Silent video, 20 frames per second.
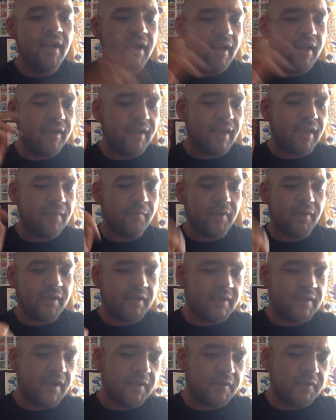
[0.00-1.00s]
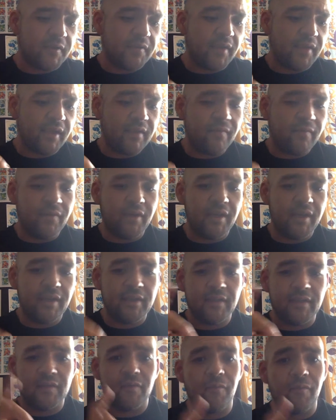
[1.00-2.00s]
Again, we're going to touch on that in the very end
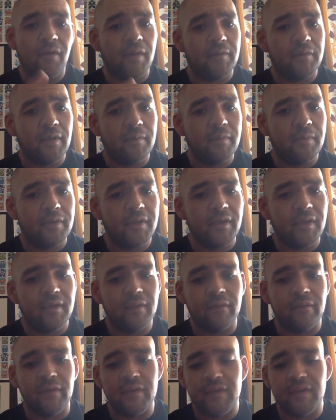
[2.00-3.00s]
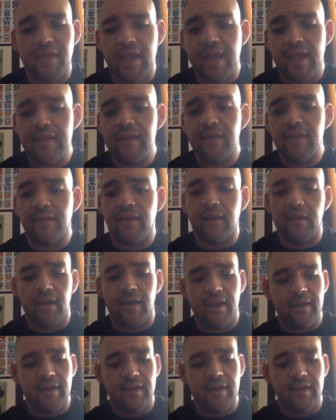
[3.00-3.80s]
as to why I'm not putting any links to anything